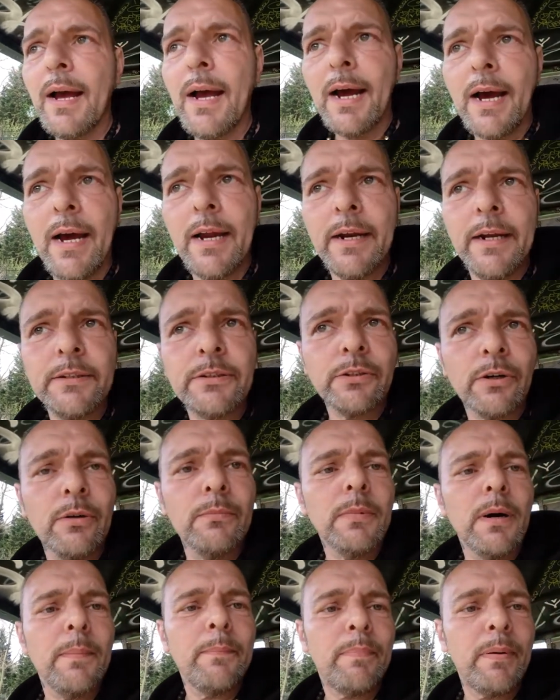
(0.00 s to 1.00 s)
And it's
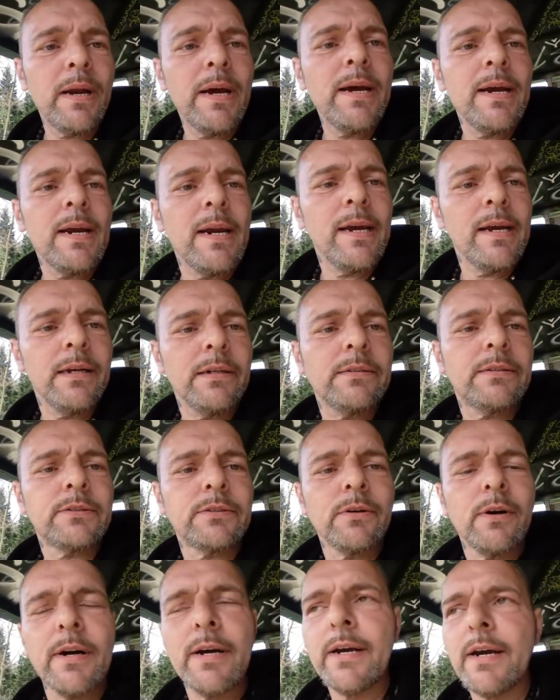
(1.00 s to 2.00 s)
on my playlist,
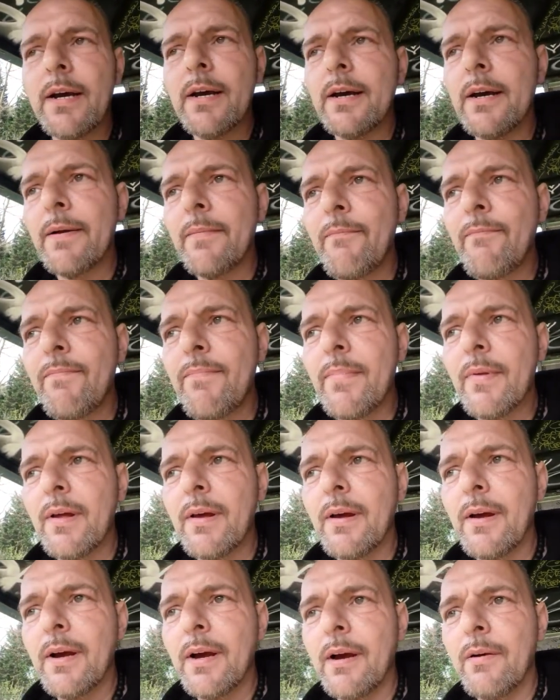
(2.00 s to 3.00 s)
so I
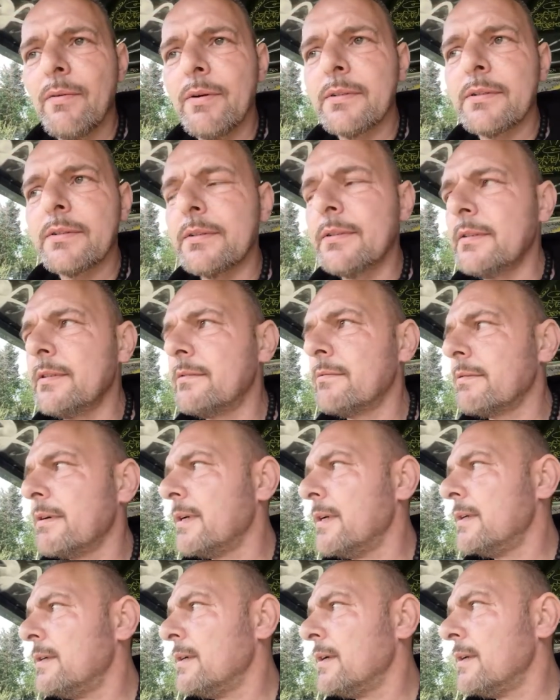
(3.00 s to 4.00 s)
was in the
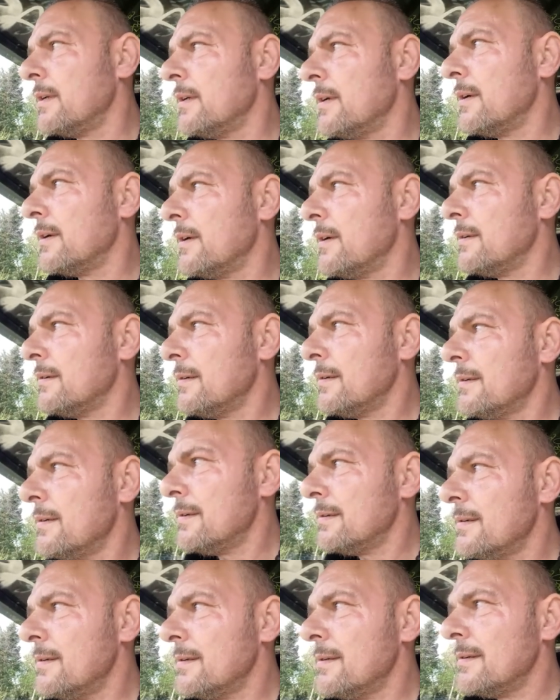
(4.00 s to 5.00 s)
train, and
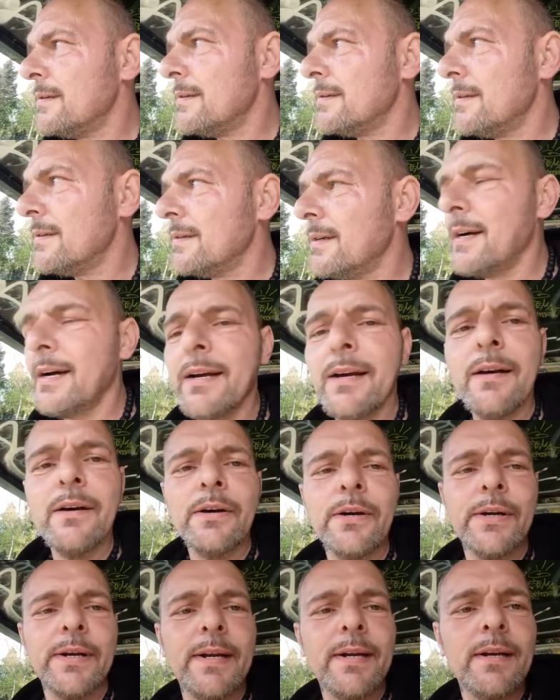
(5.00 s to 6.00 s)
I
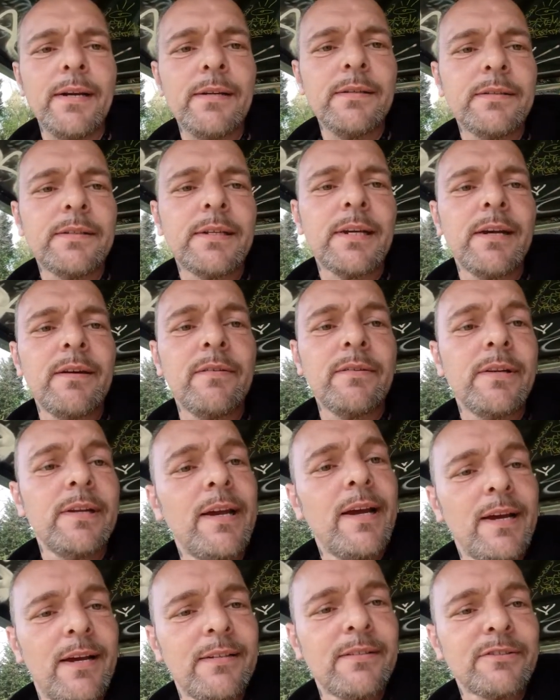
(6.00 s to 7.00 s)
heard it, and I say,
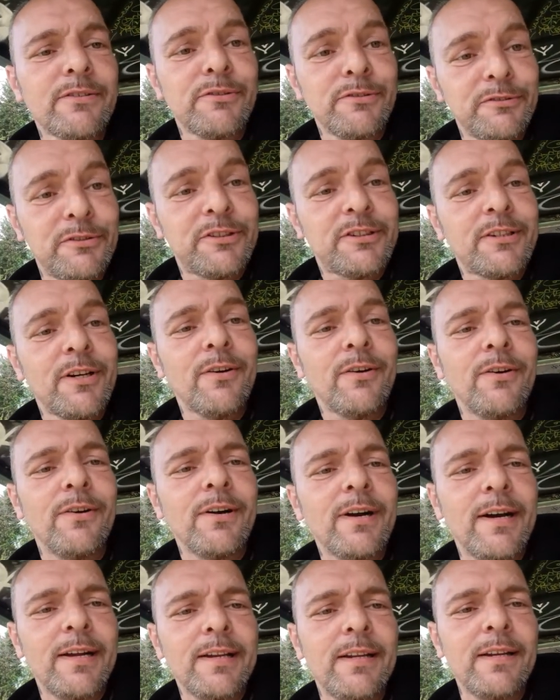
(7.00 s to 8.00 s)
yeah, it's a good
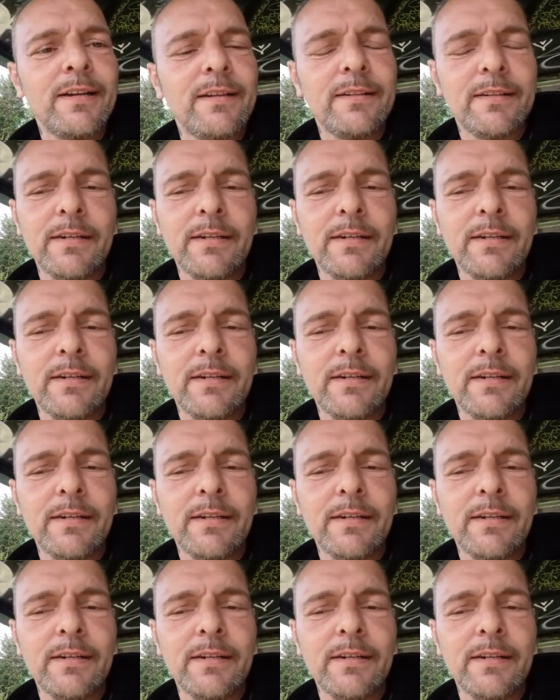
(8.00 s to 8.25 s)
song, and